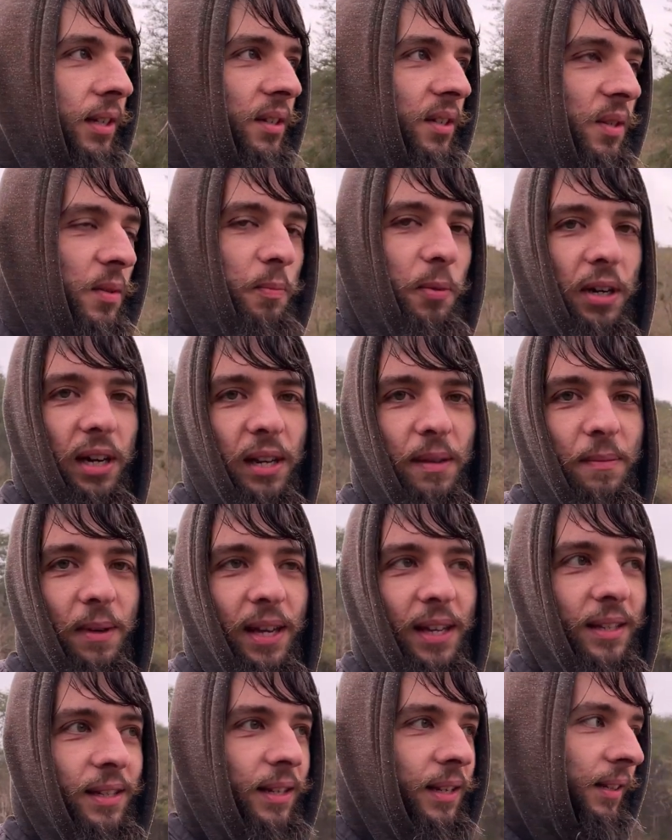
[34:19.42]
it was pretty
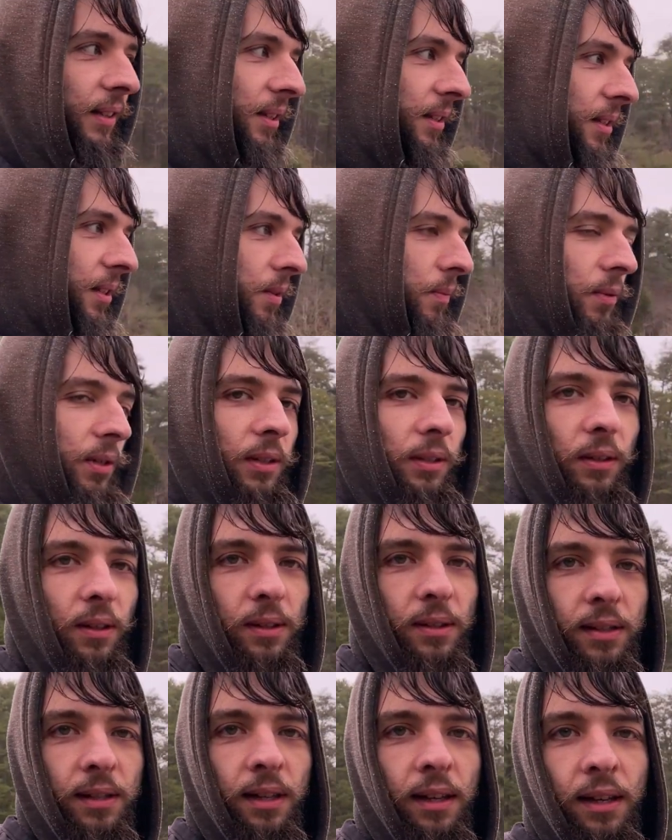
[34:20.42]
amazing. This is what it
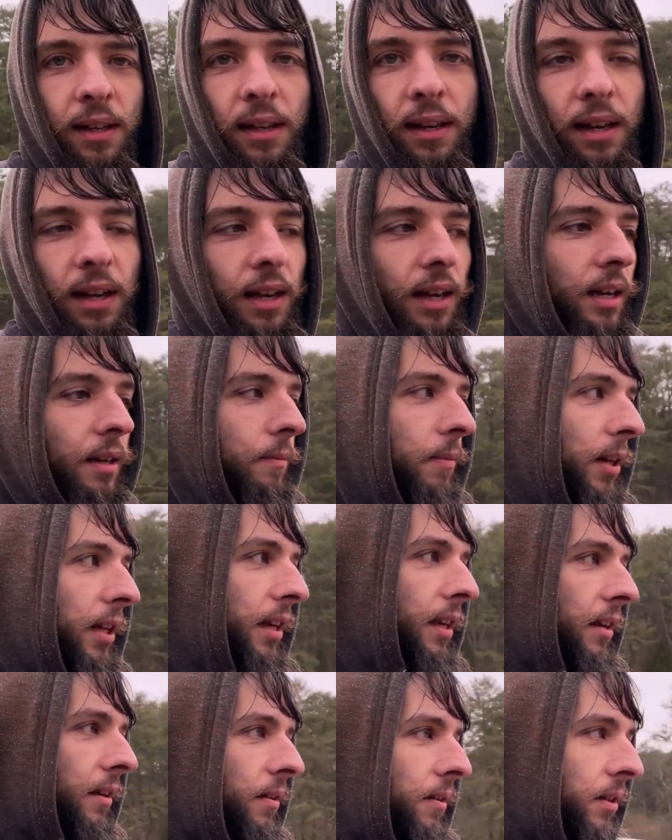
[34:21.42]
looks like, but
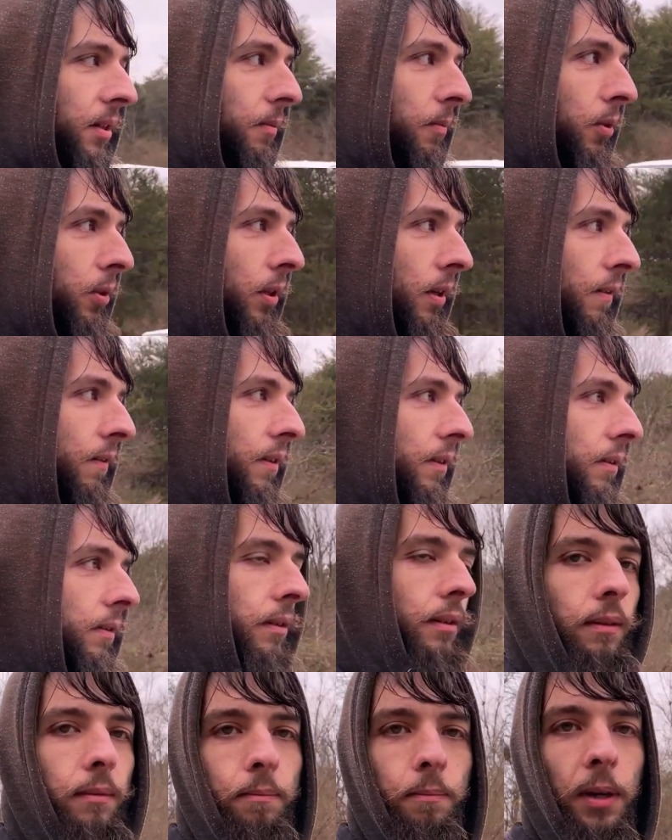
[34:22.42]
here's more of a
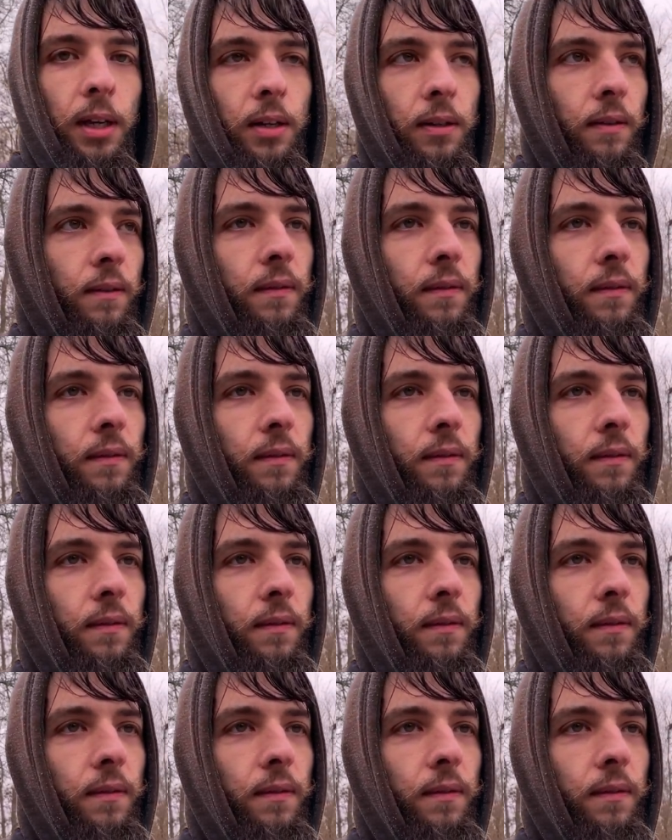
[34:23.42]
better